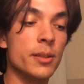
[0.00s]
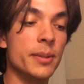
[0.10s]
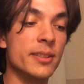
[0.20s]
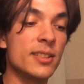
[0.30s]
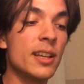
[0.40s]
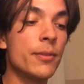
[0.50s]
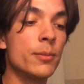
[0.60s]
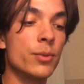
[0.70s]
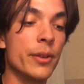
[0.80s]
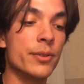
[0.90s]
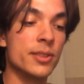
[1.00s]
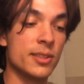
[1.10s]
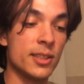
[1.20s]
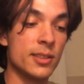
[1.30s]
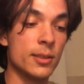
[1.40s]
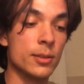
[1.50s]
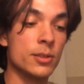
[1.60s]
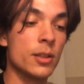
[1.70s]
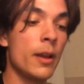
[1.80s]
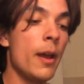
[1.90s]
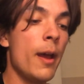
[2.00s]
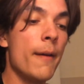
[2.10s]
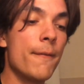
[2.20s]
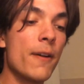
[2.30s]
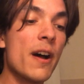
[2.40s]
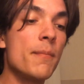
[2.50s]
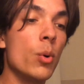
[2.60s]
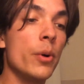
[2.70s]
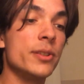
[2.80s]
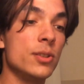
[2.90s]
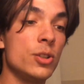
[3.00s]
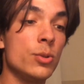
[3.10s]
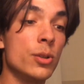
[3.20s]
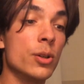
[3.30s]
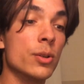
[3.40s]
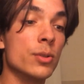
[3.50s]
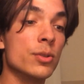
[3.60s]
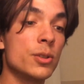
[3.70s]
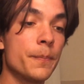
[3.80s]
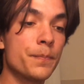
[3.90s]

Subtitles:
been 7 brothers and sisters, 5 boys and 2 girls,